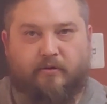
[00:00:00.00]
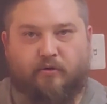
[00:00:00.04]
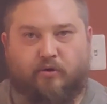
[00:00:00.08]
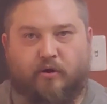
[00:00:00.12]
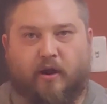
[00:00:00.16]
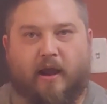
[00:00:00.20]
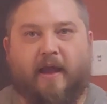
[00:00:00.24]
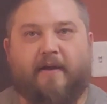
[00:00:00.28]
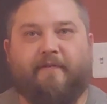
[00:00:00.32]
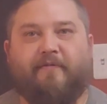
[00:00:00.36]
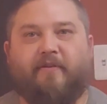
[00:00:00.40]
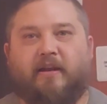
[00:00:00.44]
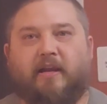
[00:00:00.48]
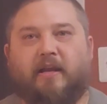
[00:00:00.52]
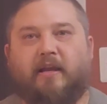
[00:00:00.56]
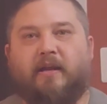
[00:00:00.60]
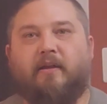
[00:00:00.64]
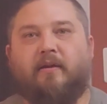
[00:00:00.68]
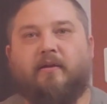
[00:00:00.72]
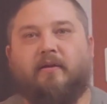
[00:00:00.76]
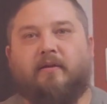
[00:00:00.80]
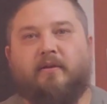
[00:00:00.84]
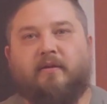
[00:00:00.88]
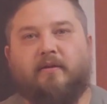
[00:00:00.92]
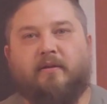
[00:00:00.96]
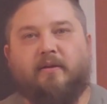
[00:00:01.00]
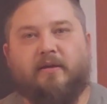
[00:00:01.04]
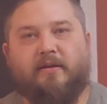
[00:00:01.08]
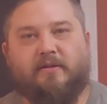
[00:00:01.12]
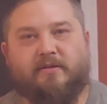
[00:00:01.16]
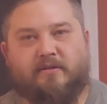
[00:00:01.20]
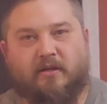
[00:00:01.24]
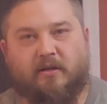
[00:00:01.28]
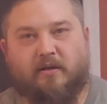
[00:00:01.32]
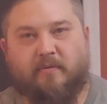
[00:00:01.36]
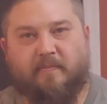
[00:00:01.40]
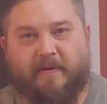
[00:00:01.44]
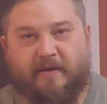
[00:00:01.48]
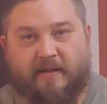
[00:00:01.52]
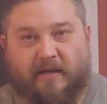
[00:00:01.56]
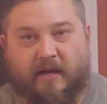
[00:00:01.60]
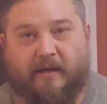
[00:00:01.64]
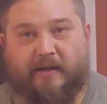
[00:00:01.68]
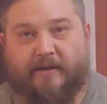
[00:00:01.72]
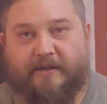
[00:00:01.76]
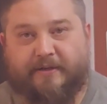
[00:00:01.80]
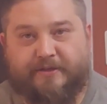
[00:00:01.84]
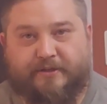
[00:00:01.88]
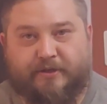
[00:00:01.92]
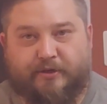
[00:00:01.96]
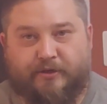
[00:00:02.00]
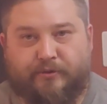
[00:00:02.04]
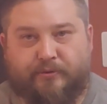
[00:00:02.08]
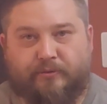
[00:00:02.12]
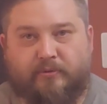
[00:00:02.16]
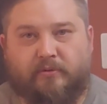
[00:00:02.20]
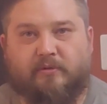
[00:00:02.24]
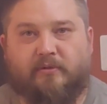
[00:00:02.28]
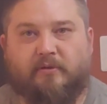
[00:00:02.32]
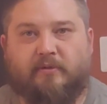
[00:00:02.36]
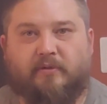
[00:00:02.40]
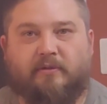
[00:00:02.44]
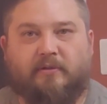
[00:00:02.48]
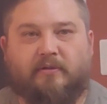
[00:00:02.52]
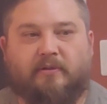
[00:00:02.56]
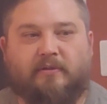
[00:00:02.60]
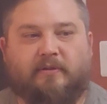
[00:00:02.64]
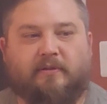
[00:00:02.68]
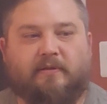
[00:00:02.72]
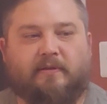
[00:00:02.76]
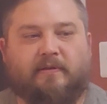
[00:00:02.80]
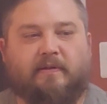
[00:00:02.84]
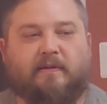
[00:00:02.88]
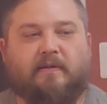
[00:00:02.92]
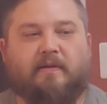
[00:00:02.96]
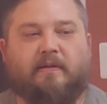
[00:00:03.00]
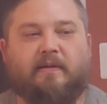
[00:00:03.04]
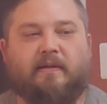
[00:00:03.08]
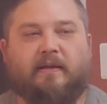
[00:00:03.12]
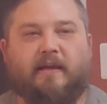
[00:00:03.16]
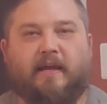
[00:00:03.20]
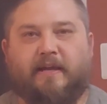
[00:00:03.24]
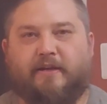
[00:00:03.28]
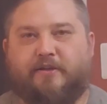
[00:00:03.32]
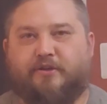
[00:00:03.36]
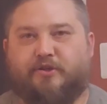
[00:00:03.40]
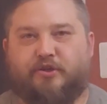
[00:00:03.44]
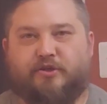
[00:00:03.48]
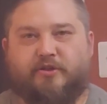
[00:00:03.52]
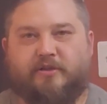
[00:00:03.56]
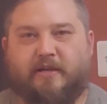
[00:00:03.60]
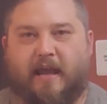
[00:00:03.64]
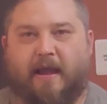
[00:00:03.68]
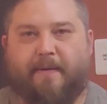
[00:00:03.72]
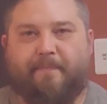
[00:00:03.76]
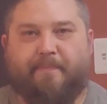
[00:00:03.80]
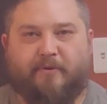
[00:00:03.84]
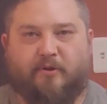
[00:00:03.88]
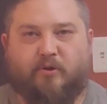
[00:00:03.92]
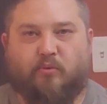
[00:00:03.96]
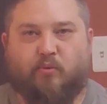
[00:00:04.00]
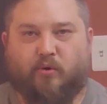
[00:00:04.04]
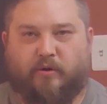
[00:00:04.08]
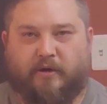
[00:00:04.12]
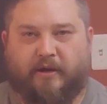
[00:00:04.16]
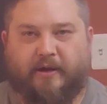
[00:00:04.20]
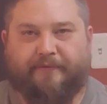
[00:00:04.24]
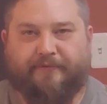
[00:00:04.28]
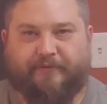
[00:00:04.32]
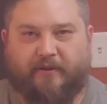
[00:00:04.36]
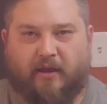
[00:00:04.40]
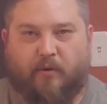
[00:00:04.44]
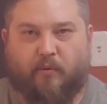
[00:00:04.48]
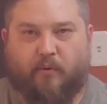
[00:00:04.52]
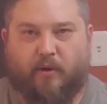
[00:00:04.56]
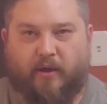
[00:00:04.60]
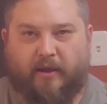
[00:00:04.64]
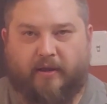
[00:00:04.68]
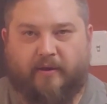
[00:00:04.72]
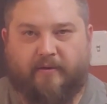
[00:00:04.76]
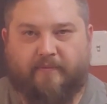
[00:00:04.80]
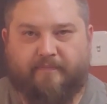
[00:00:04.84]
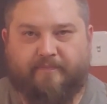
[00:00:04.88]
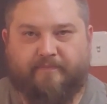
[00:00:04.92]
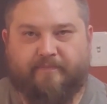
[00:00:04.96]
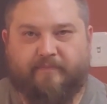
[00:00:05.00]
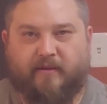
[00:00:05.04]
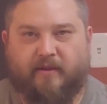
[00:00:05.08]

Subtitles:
gravity is going to be 92. It just happened to work out that way.